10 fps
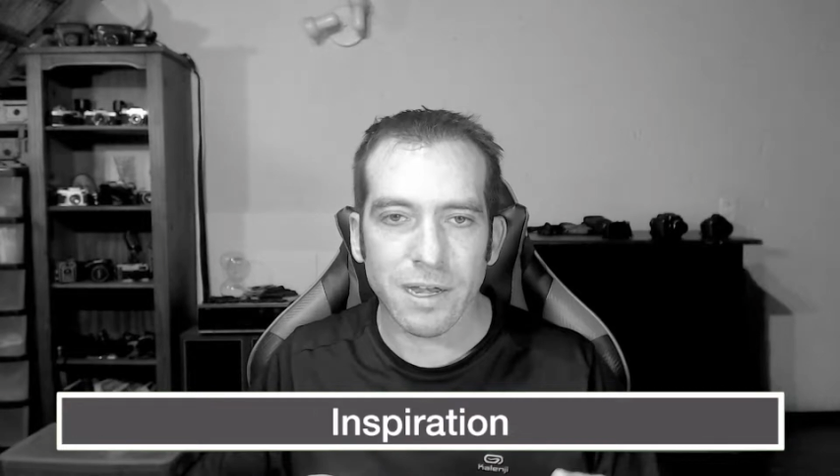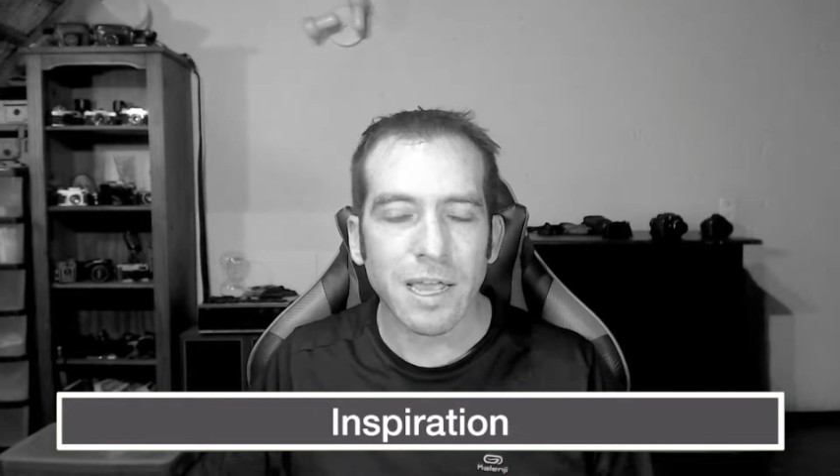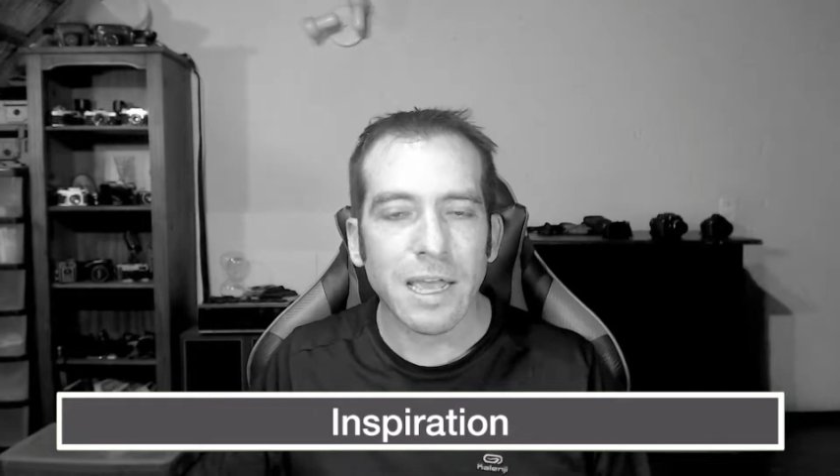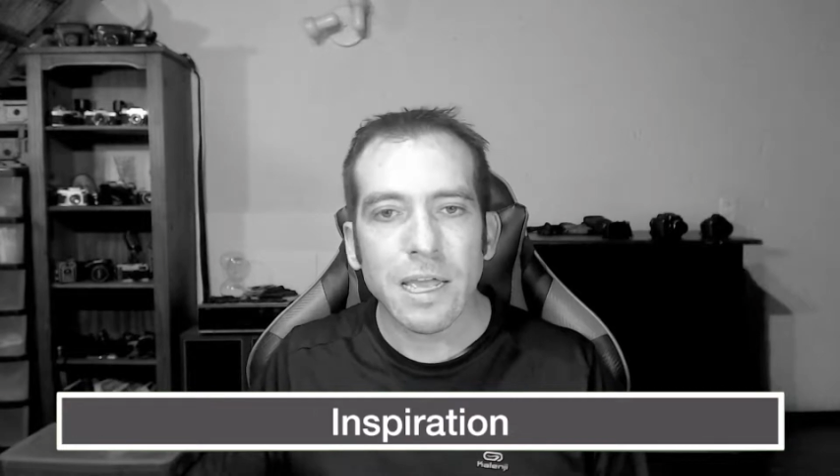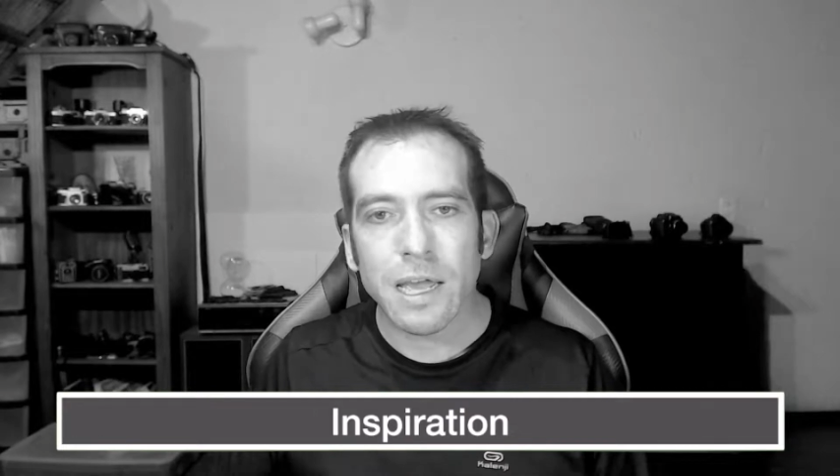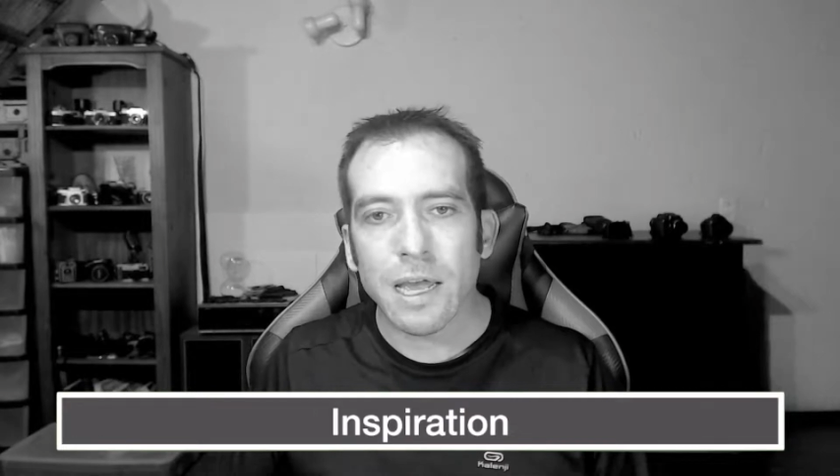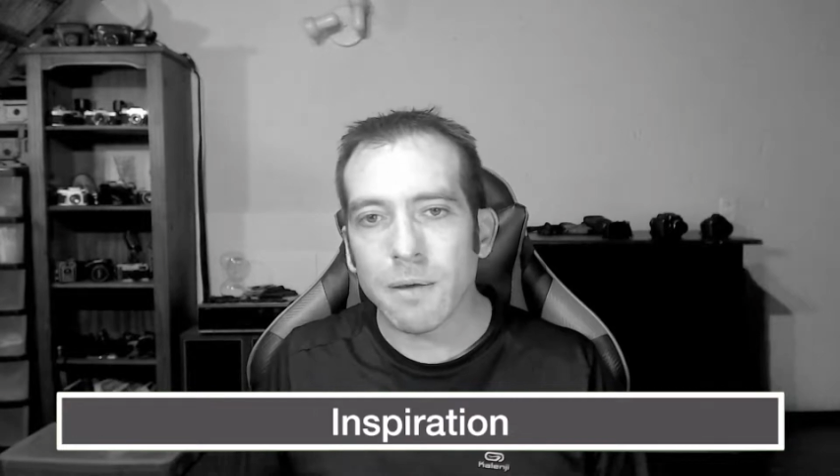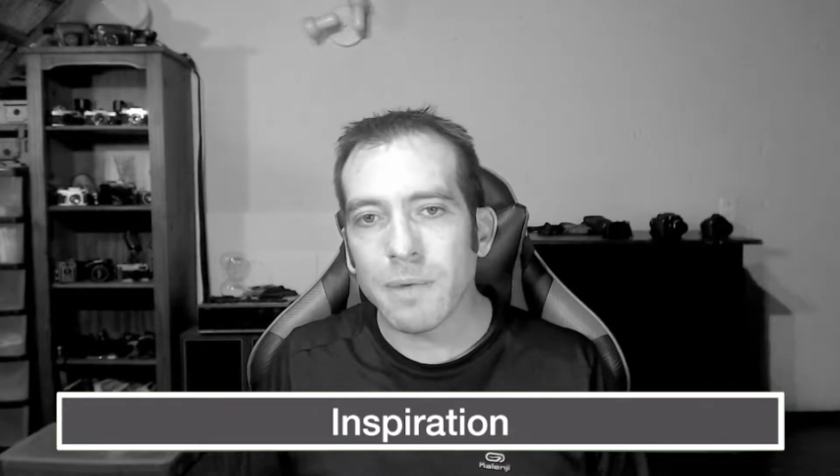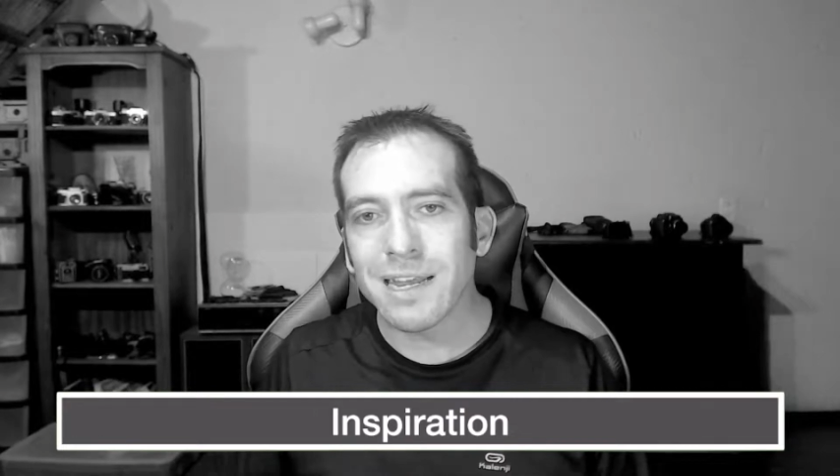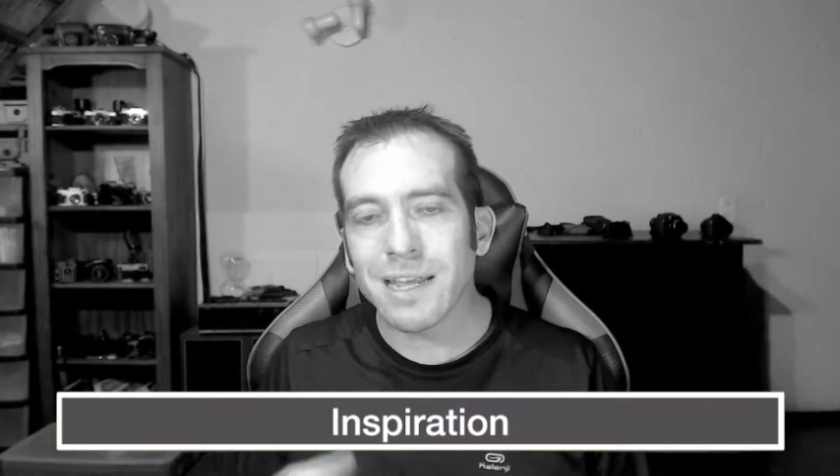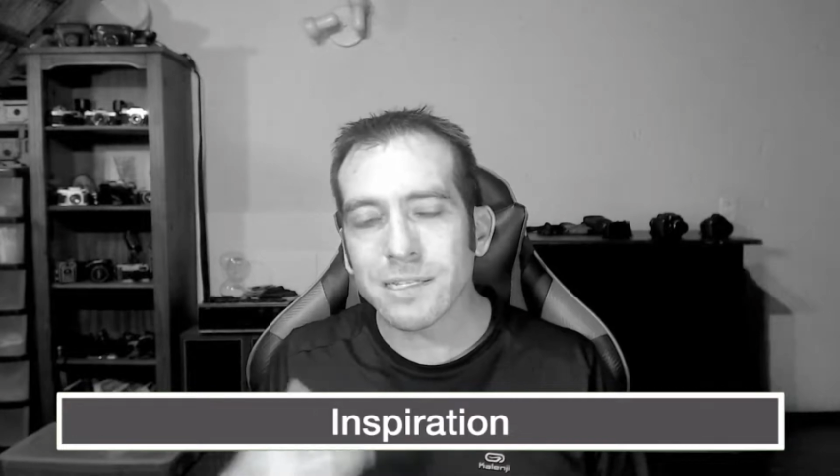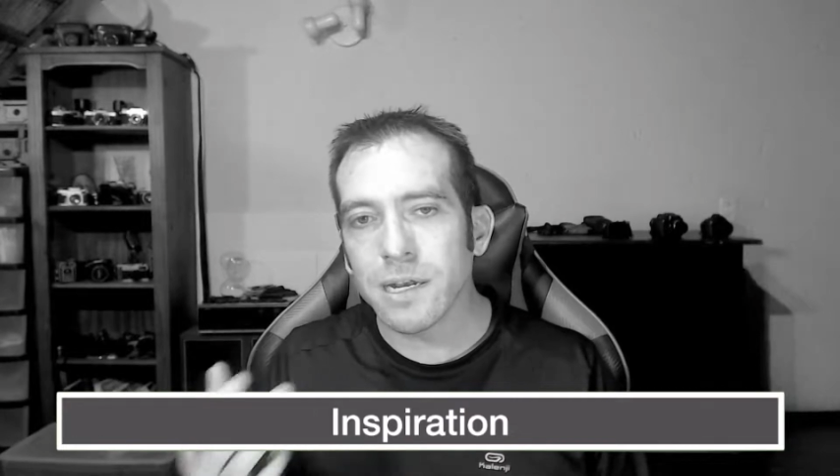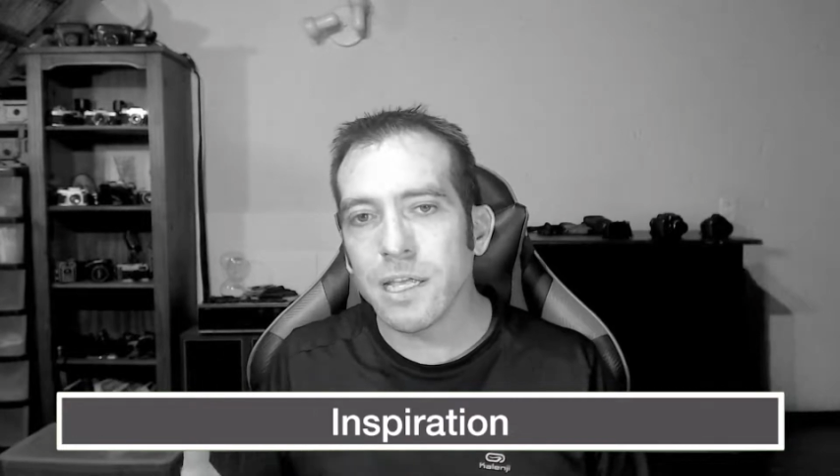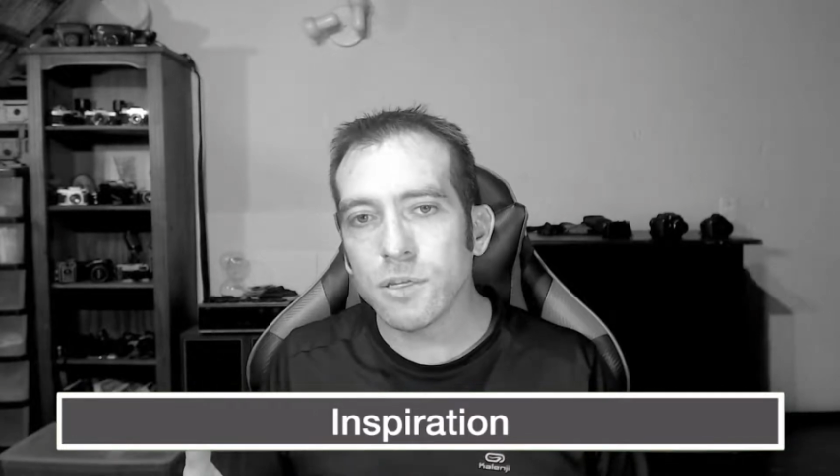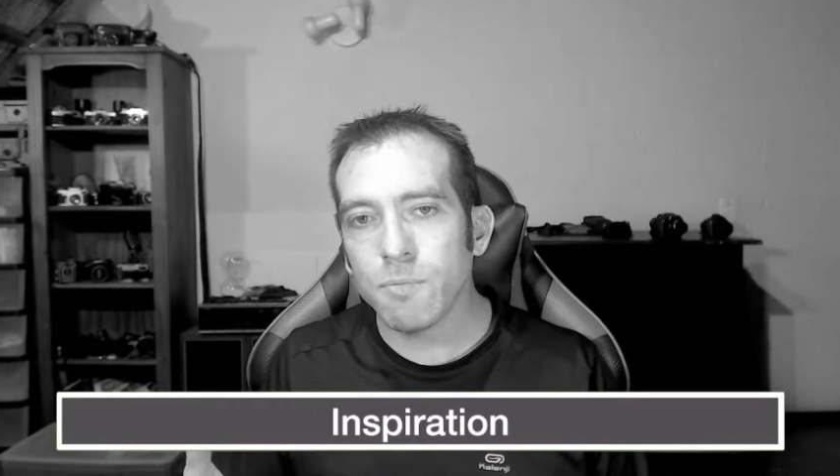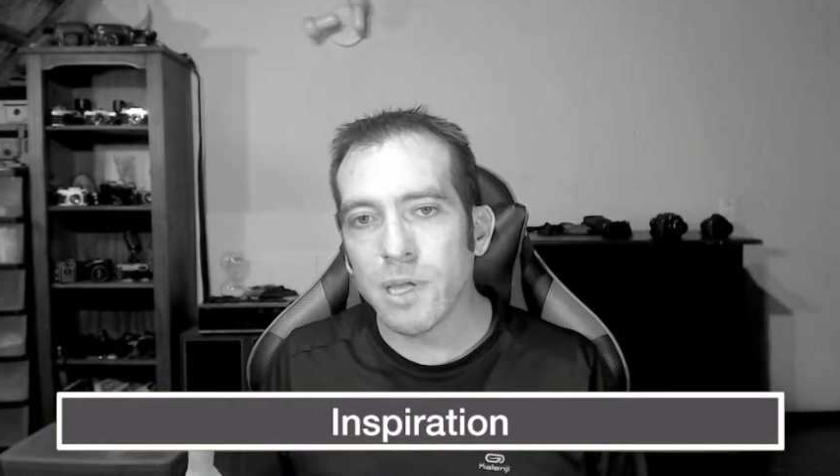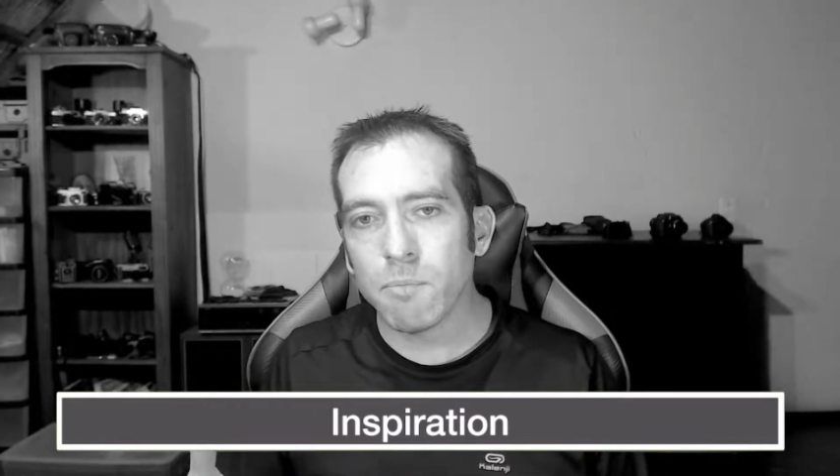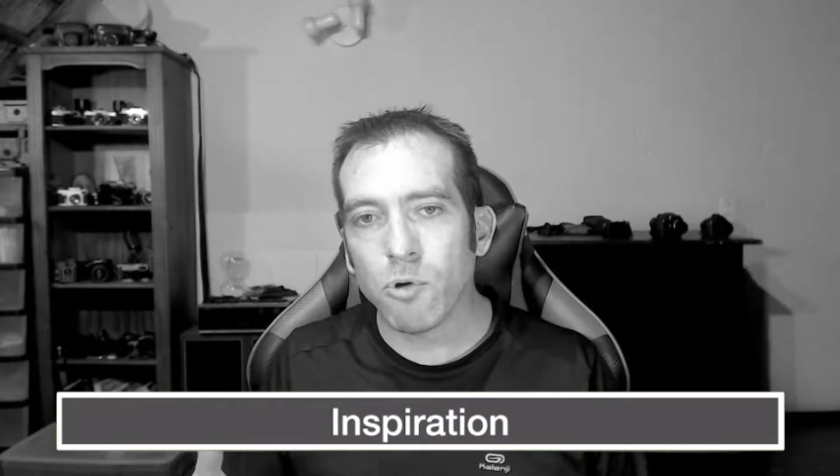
in. It doesn't need to be a